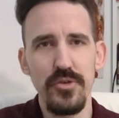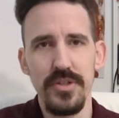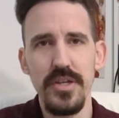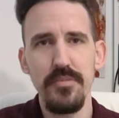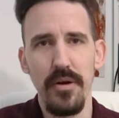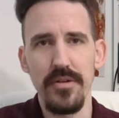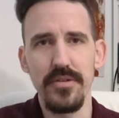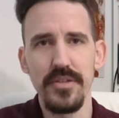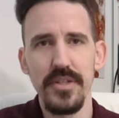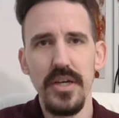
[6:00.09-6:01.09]
these critique
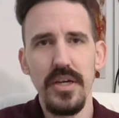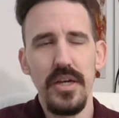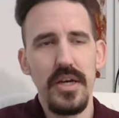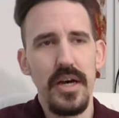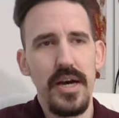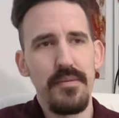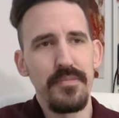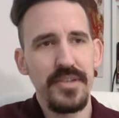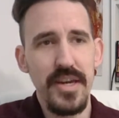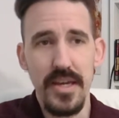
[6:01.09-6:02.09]
partners,
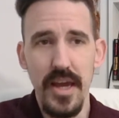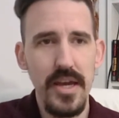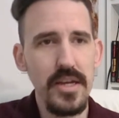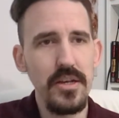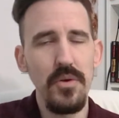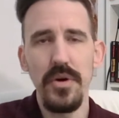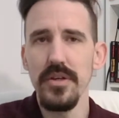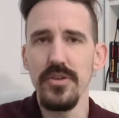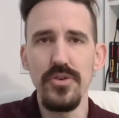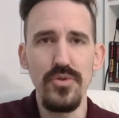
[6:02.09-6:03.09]
saying, hey, you know
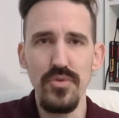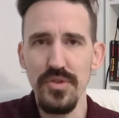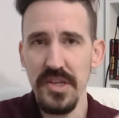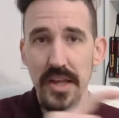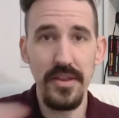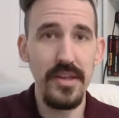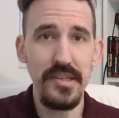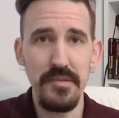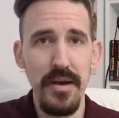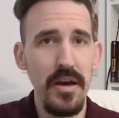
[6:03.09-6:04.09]
what, you said
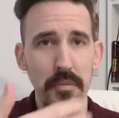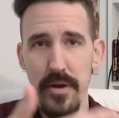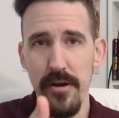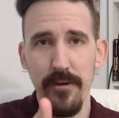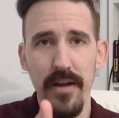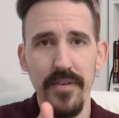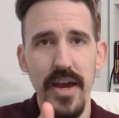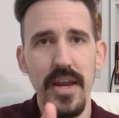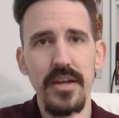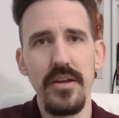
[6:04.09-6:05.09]
this about a
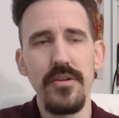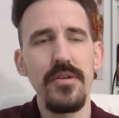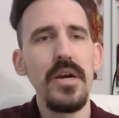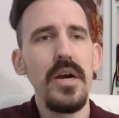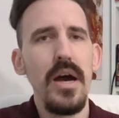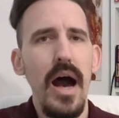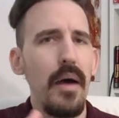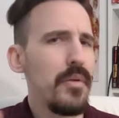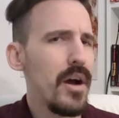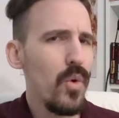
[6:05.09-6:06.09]
paragraph I had in here.
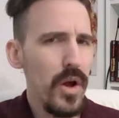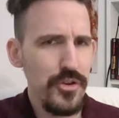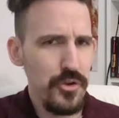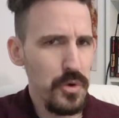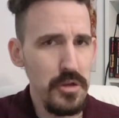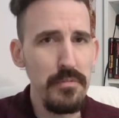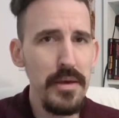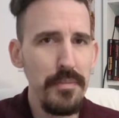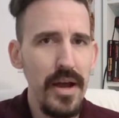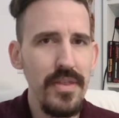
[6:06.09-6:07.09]
I'm not quite sure what
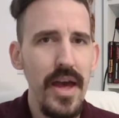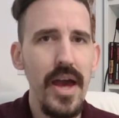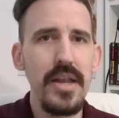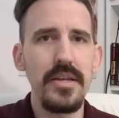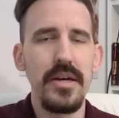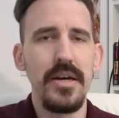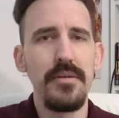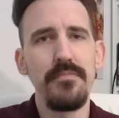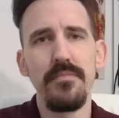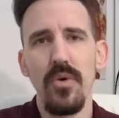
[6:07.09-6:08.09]
you meant by that,
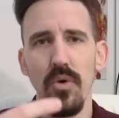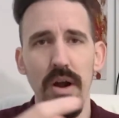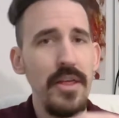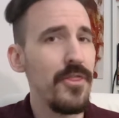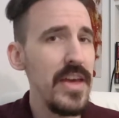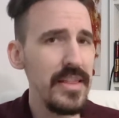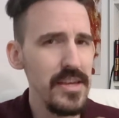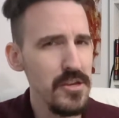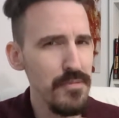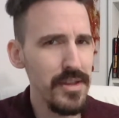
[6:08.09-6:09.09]
or I
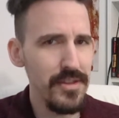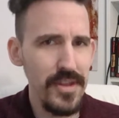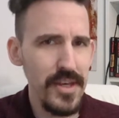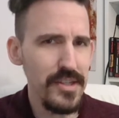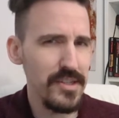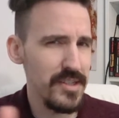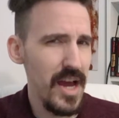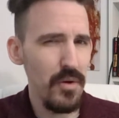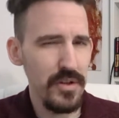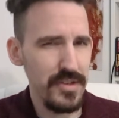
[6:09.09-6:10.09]
think that you meant this.
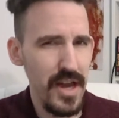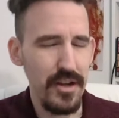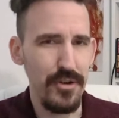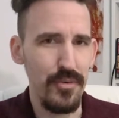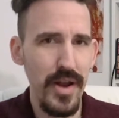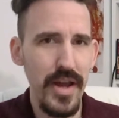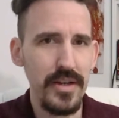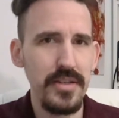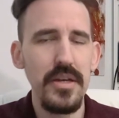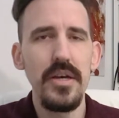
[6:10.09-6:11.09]
Is that
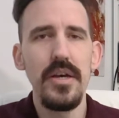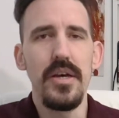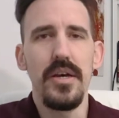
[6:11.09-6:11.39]
correct?